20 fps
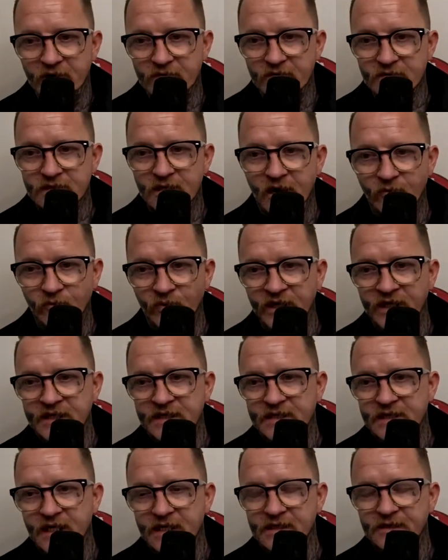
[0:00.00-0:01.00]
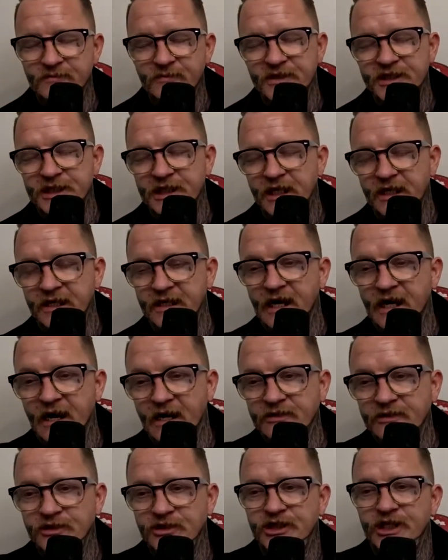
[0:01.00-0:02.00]
So when he says Machine
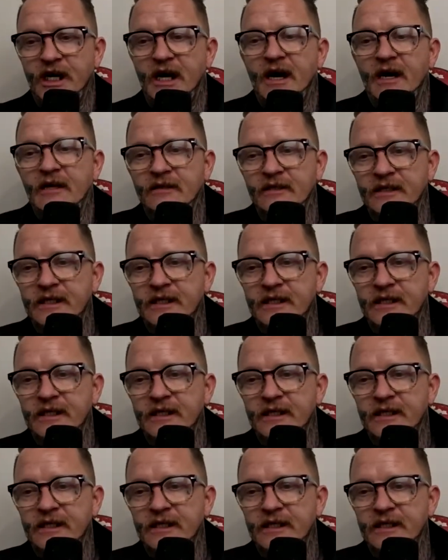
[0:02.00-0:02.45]
Gun Charlie,